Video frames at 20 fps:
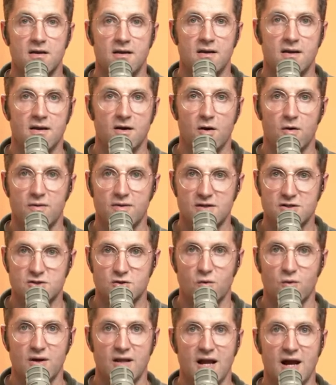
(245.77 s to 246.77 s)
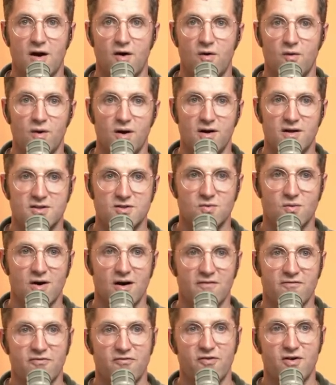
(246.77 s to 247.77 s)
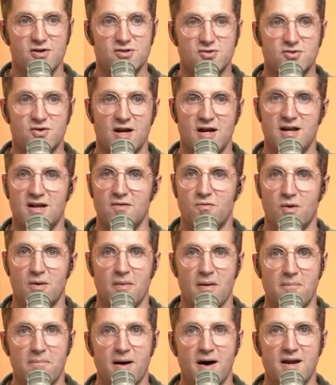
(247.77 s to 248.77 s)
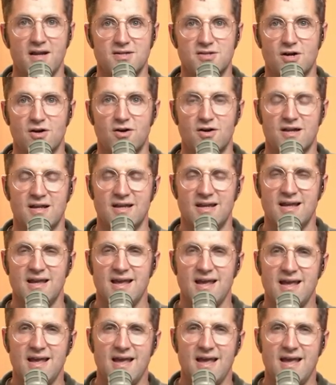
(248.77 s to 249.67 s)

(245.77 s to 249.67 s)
you know, in these twenty hour runs where I'm frustrated, where my body's hurting,